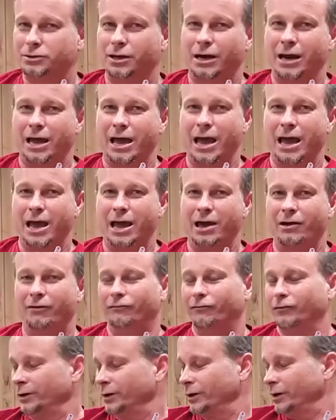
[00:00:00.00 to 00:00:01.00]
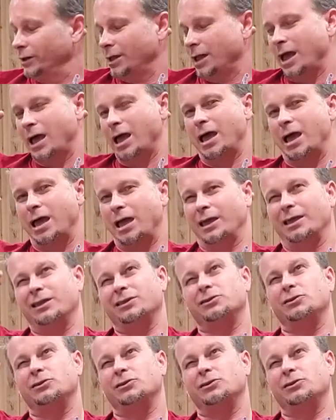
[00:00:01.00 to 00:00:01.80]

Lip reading: going to have a,